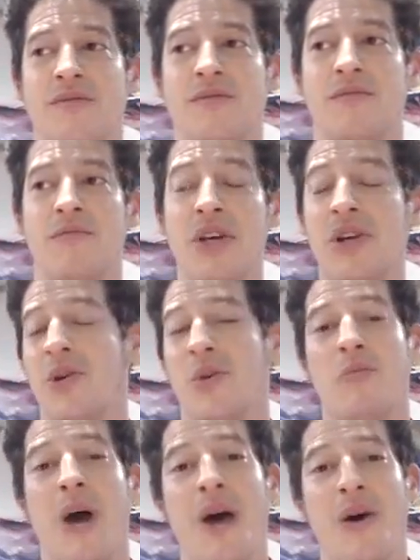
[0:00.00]
be good with
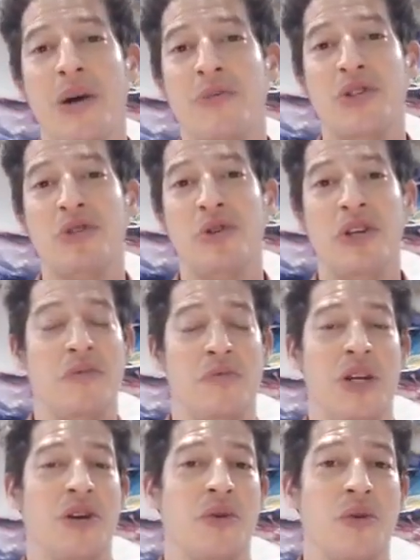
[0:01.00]
biochemistry, be
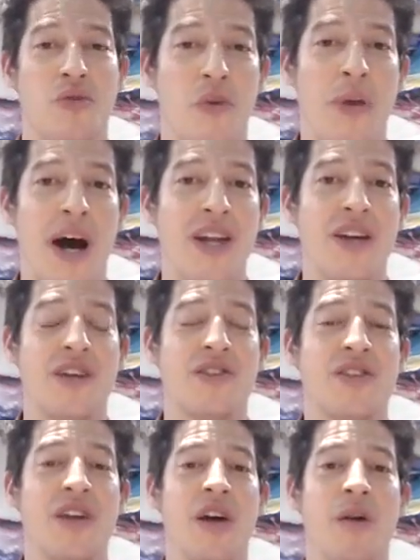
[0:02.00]
good with
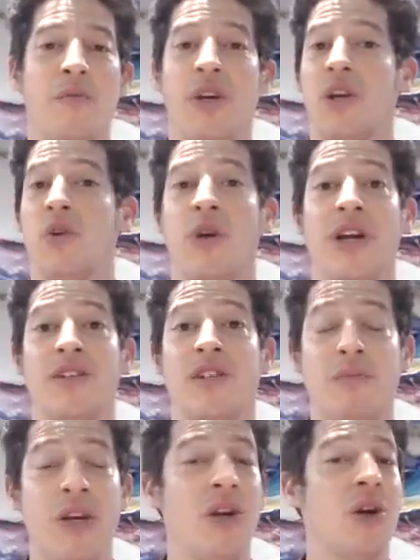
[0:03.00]
robotics, be a great
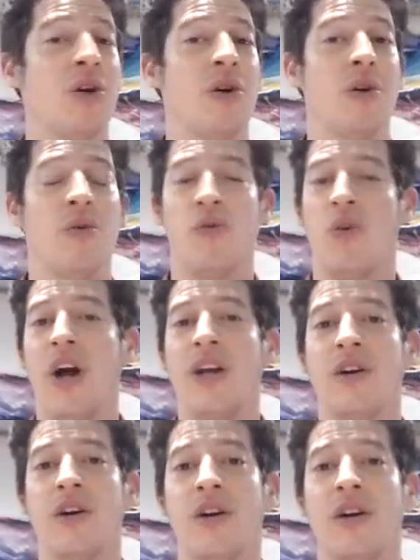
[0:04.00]
speaker,
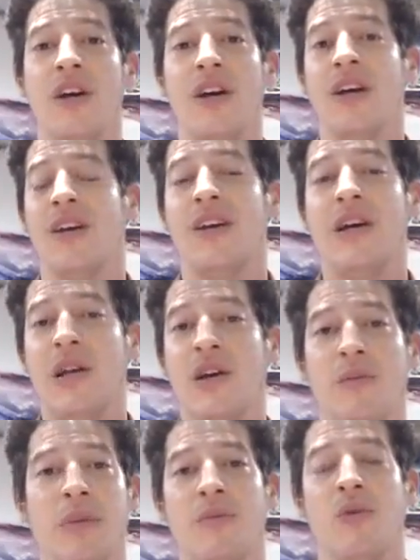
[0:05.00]
writer, healer,
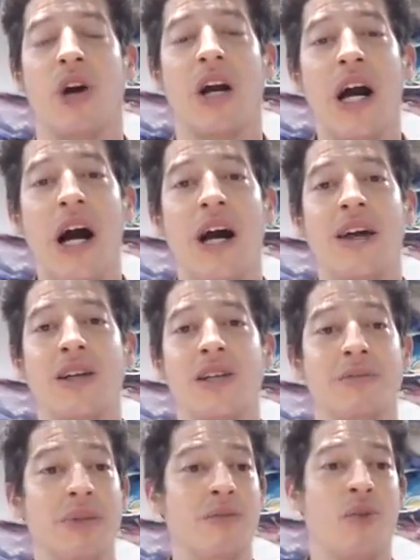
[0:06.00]
be more kind,
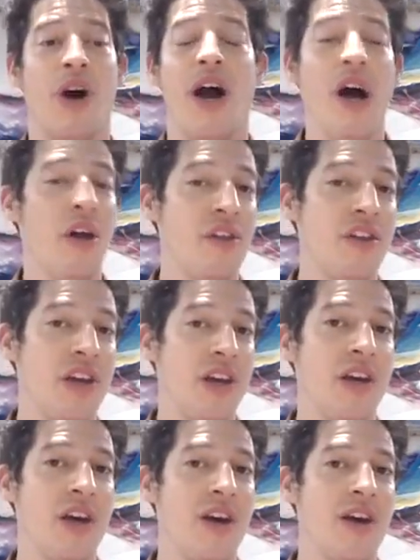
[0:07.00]
be more
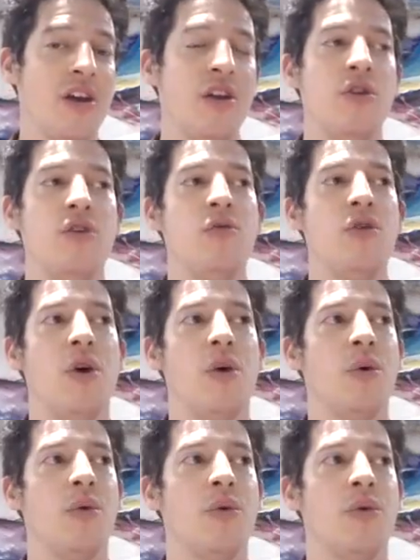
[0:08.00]
healthy. You
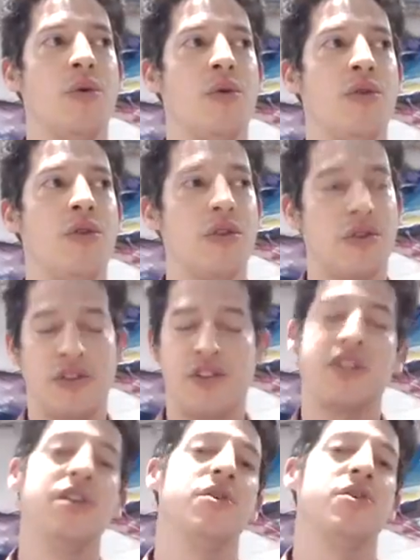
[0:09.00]
know there are
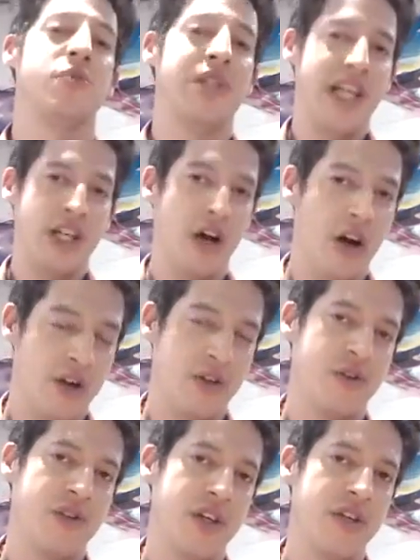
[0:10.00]
skills related to all
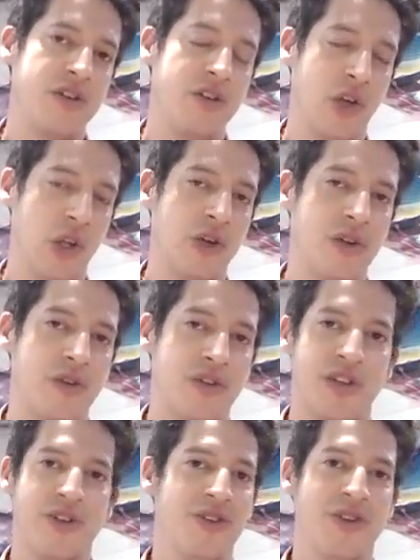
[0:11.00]
those things, and you can learn those
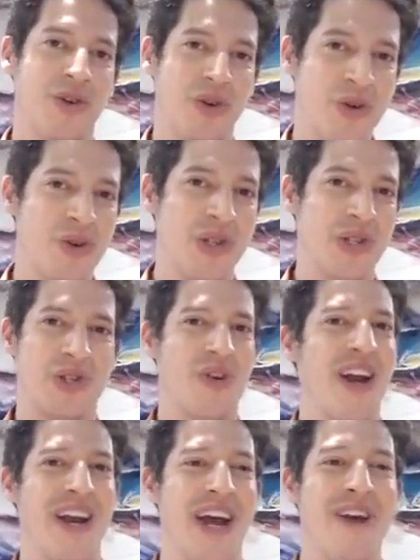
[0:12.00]
skills. Google is great.